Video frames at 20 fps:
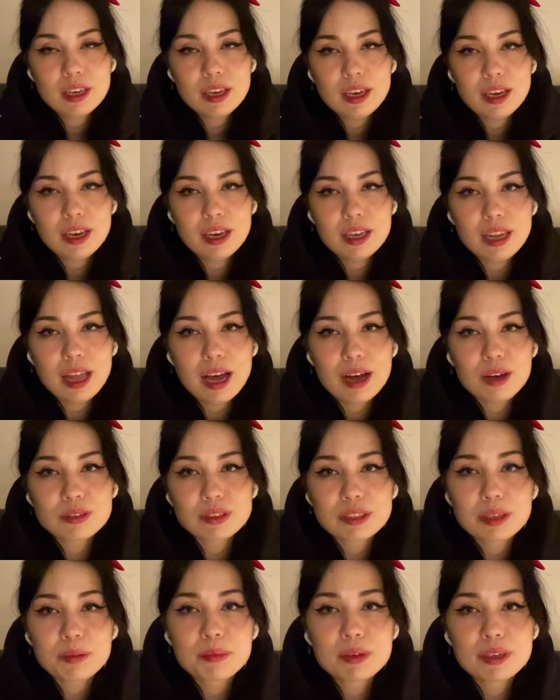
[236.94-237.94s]
and how
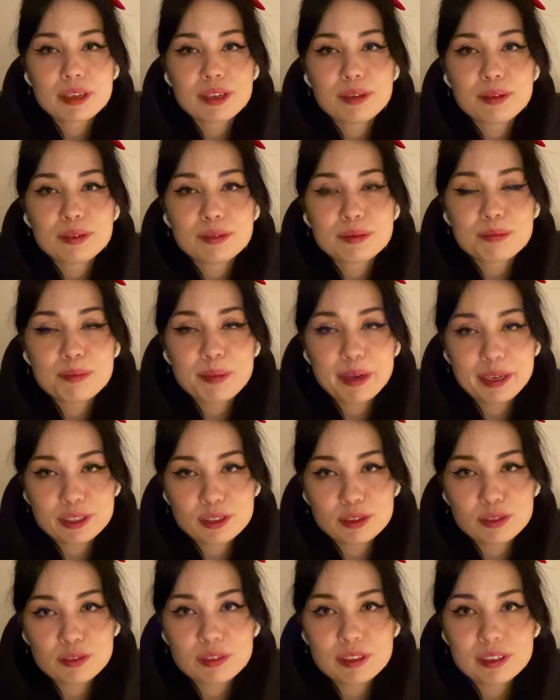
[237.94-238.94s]
somebody makes
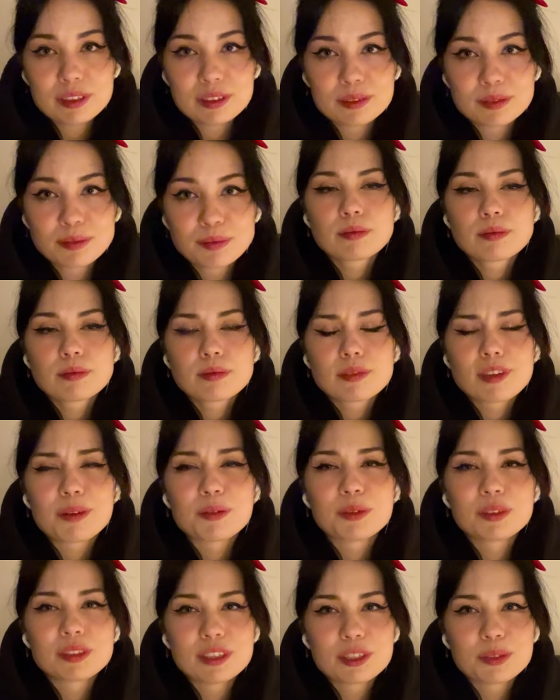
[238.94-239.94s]
you feel. I
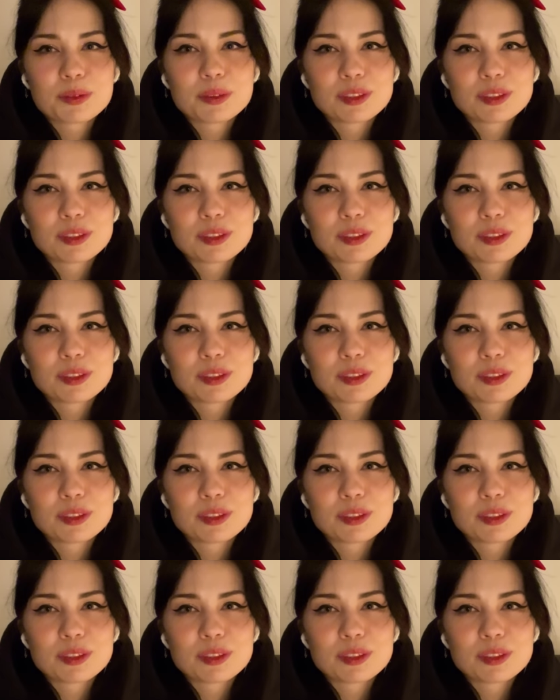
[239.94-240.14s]
want this one